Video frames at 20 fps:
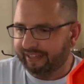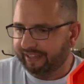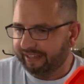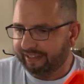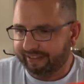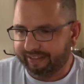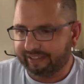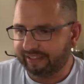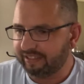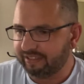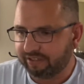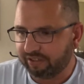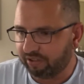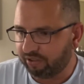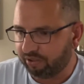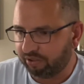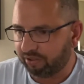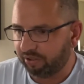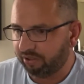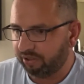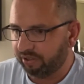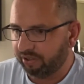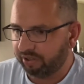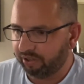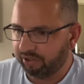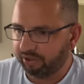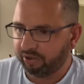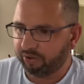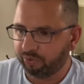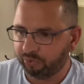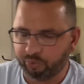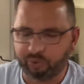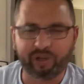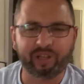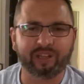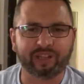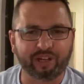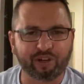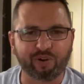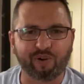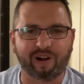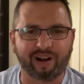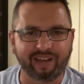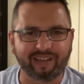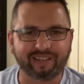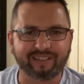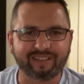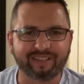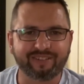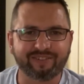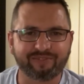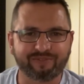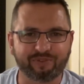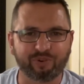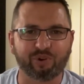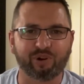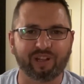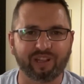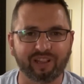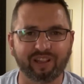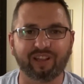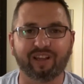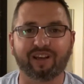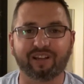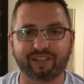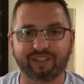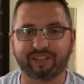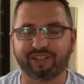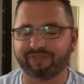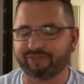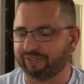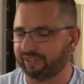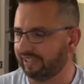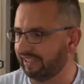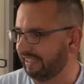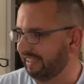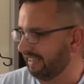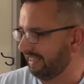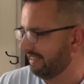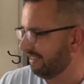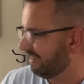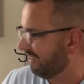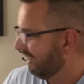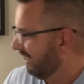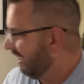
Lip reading: these are really great for a lot of different needs.